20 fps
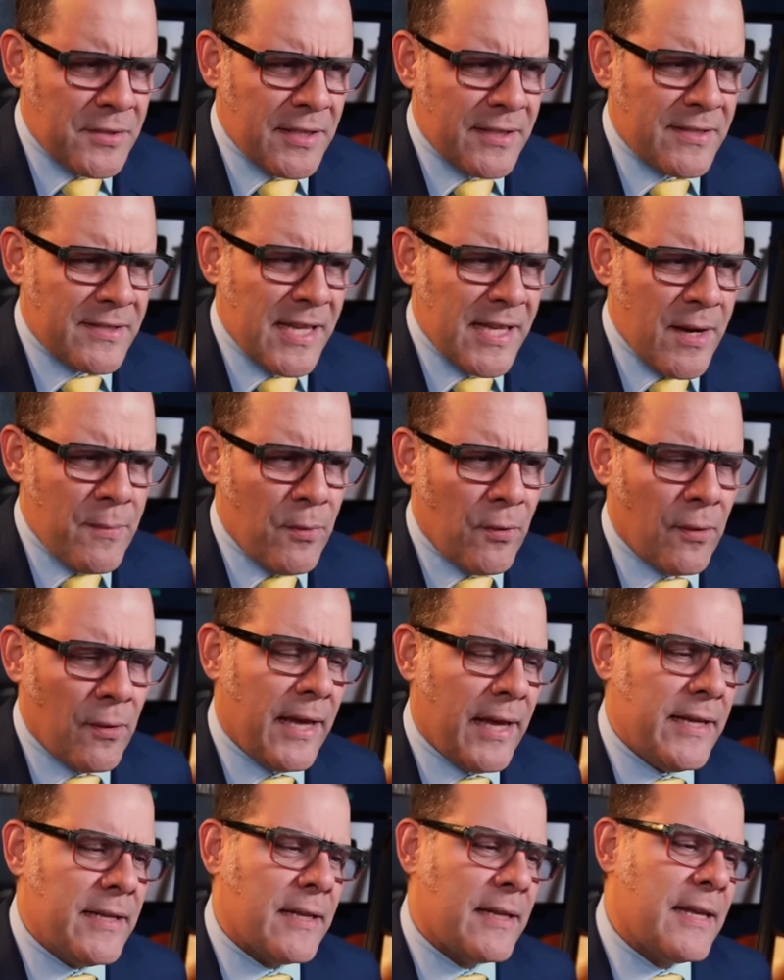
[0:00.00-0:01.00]
his neighbor
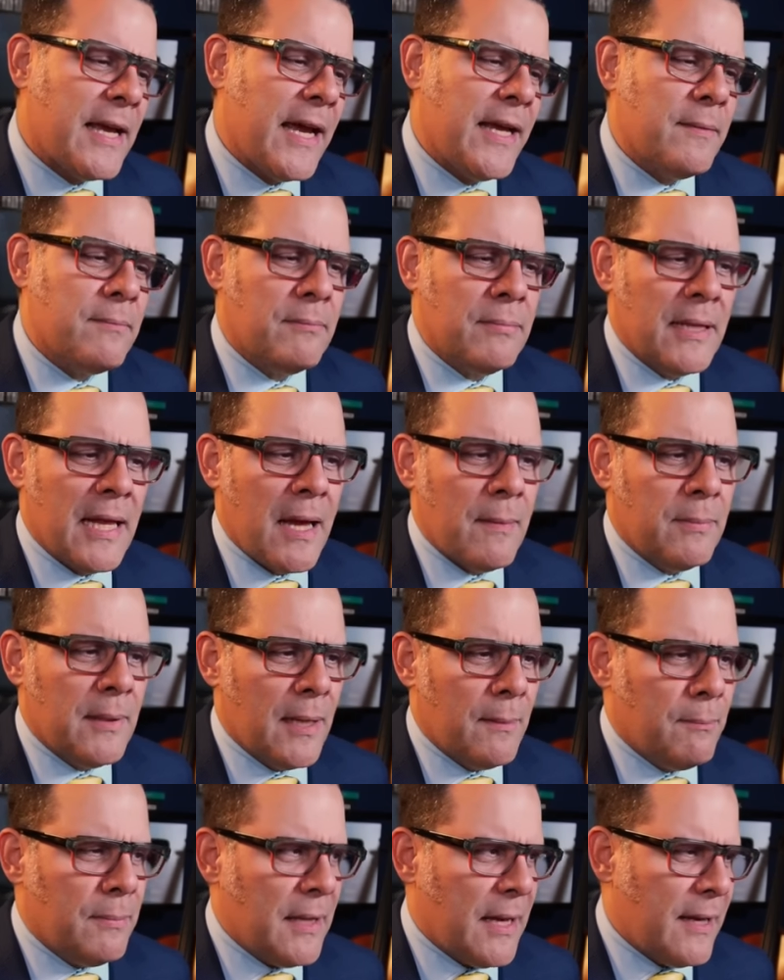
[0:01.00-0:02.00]
late at night, blah,
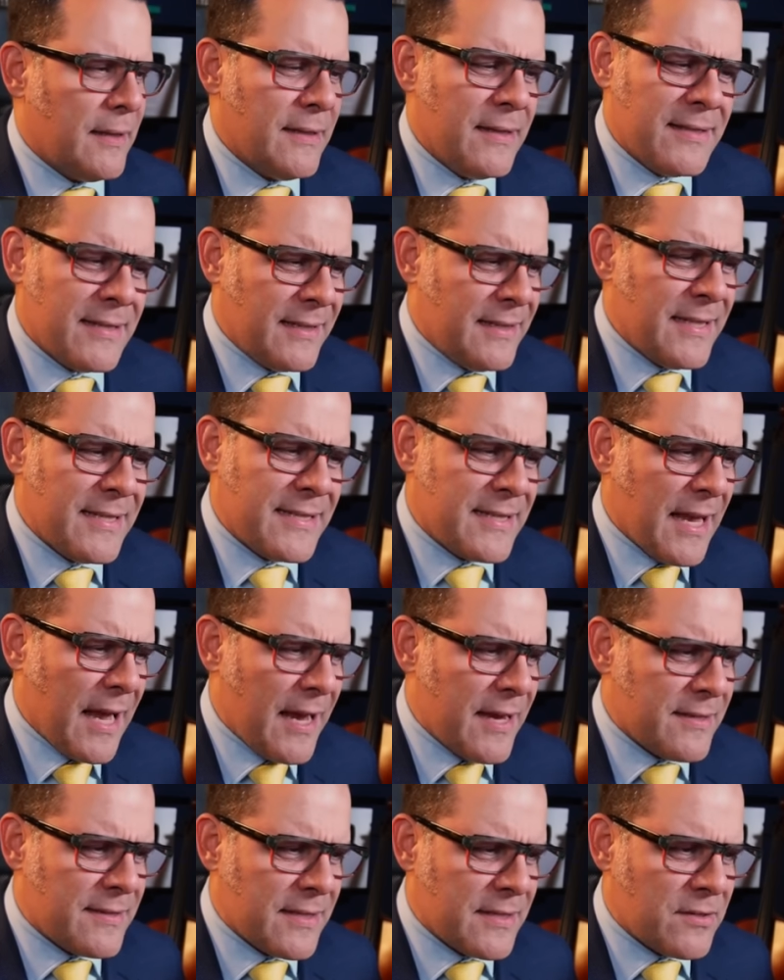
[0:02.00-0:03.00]
blah, blah. This guy is a